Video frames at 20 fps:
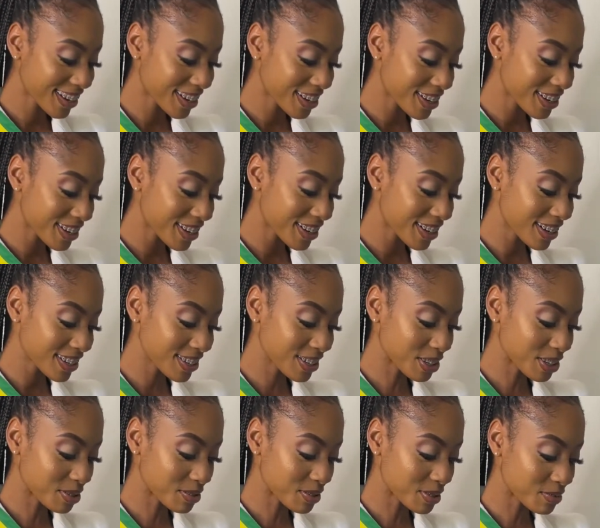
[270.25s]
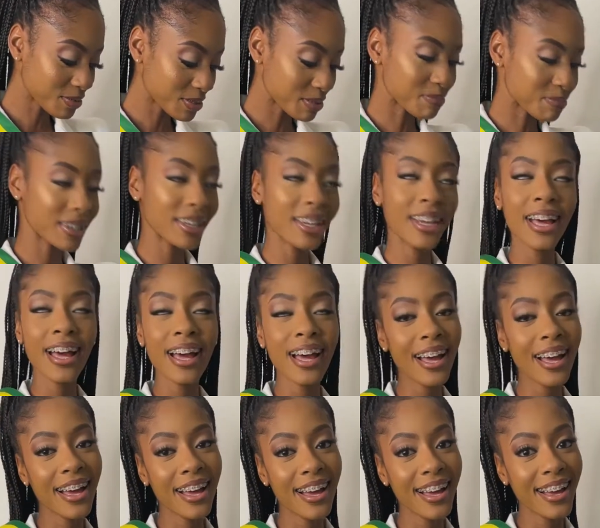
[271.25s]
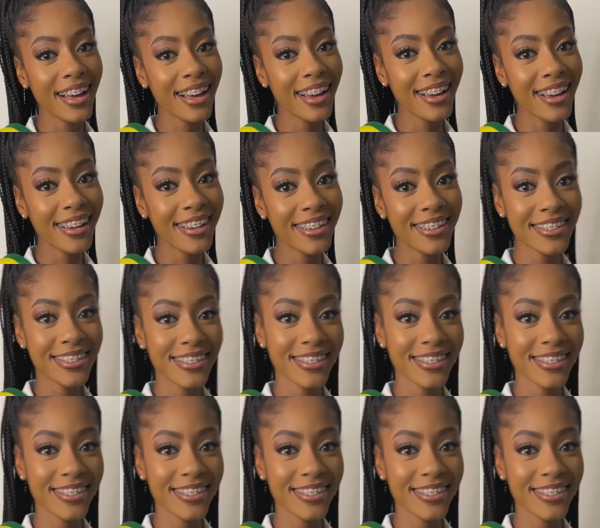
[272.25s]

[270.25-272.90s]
Oh, you're gonna make me blush.